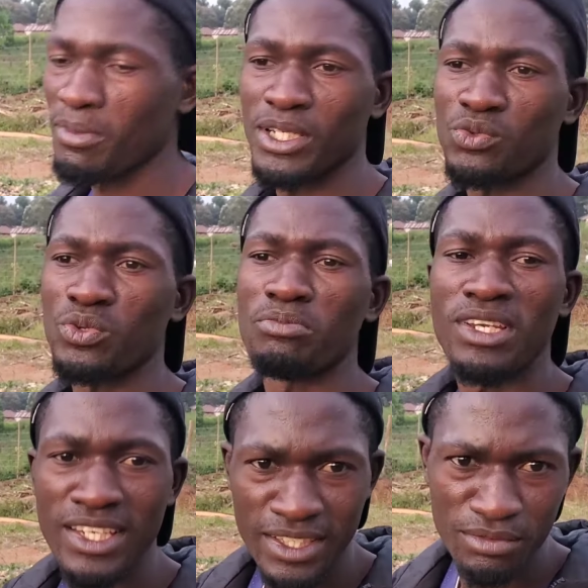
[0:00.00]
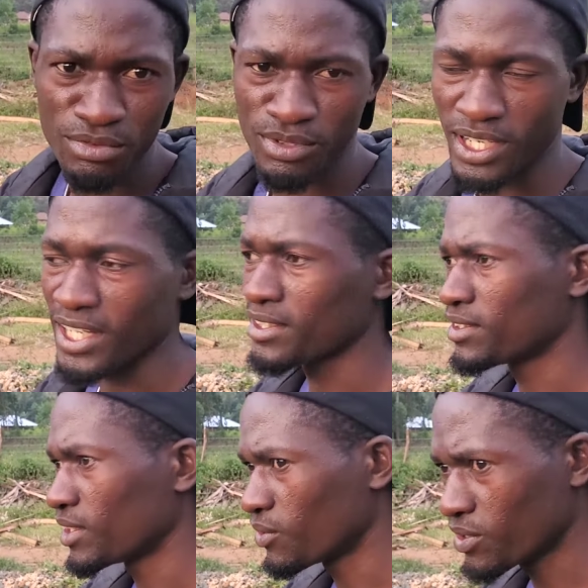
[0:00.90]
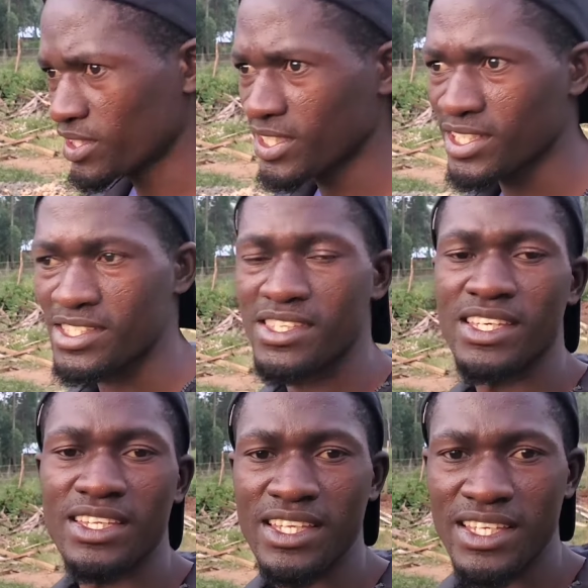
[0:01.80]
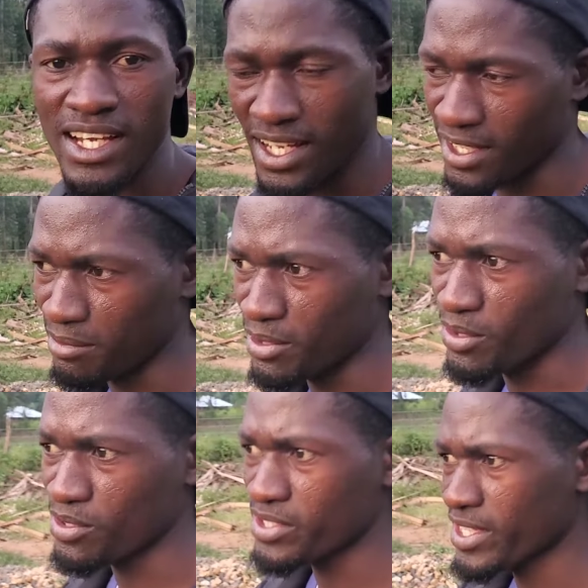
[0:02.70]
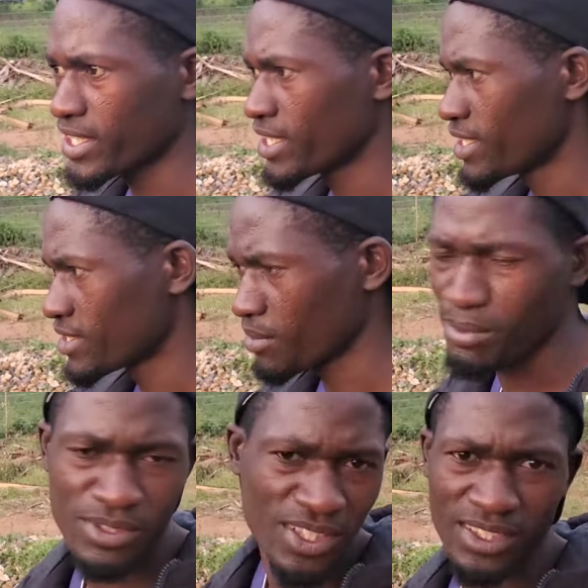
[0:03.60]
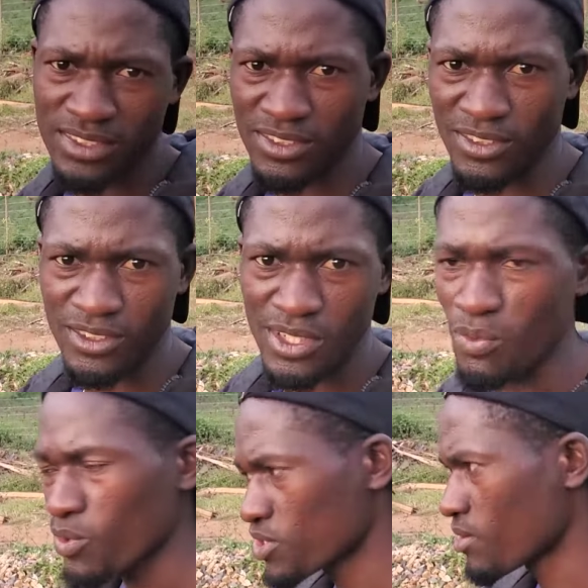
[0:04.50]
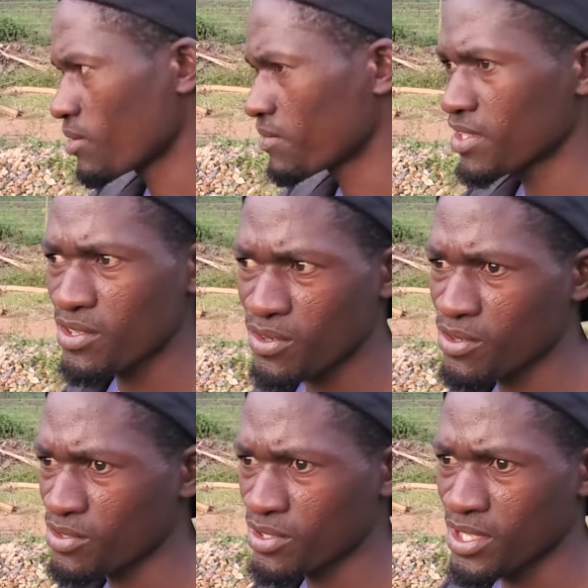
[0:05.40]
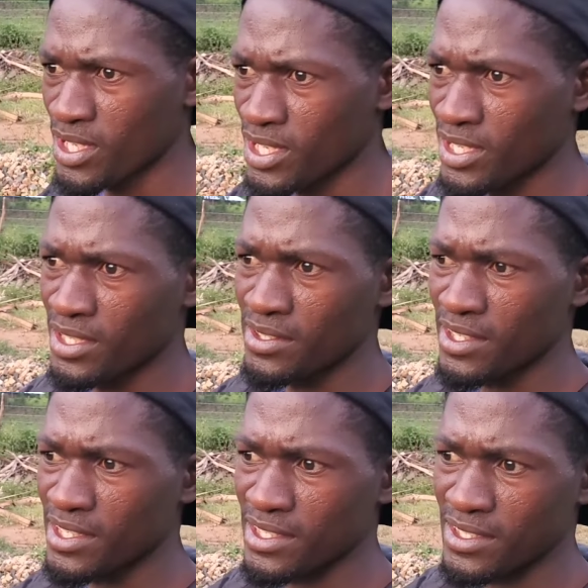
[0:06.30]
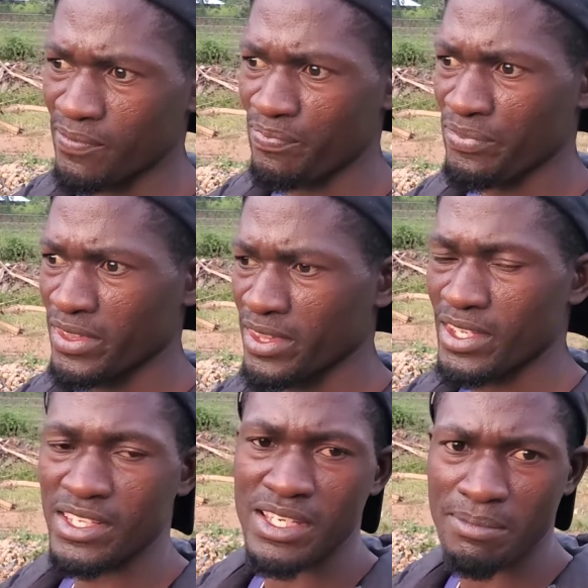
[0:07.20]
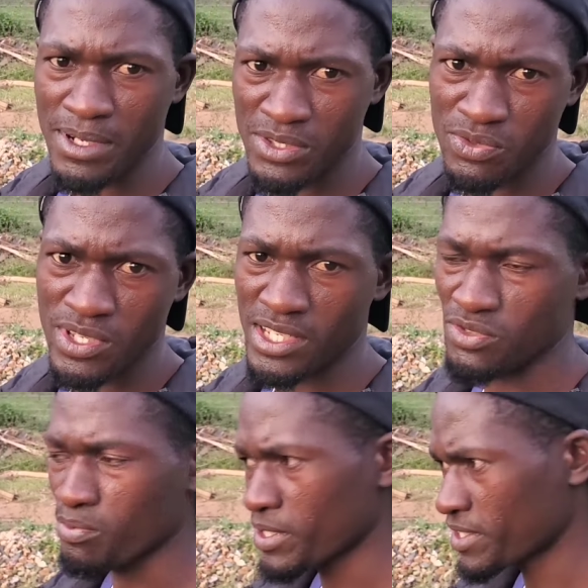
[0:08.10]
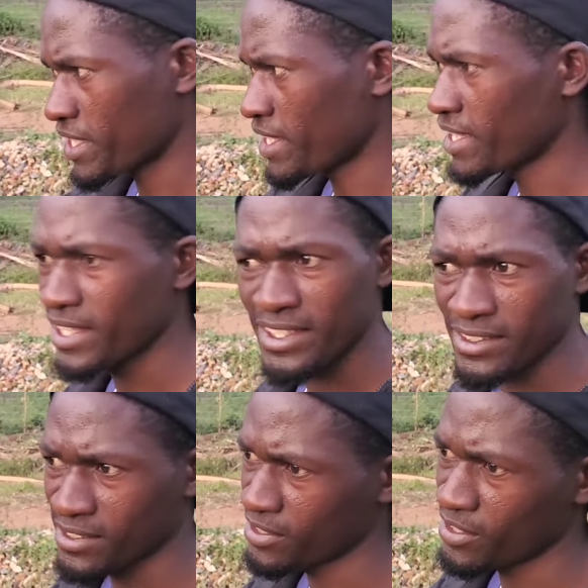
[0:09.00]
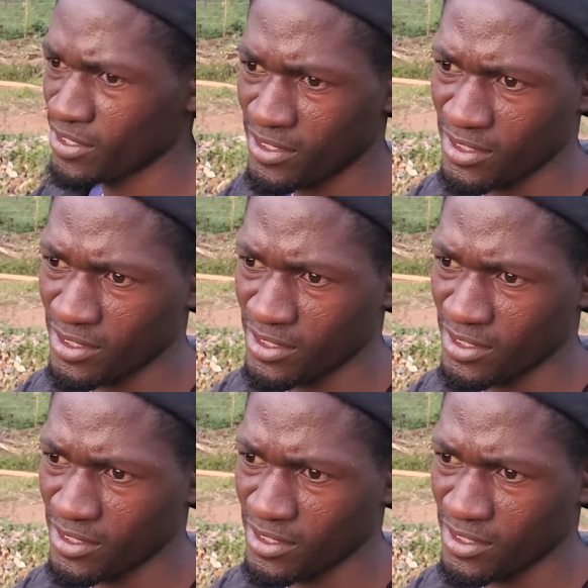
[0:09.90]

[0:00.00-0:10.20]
but we believe. And the good thing is they are, because they support us, you know. They watch our videos, they surprise with us, super thanks, you know.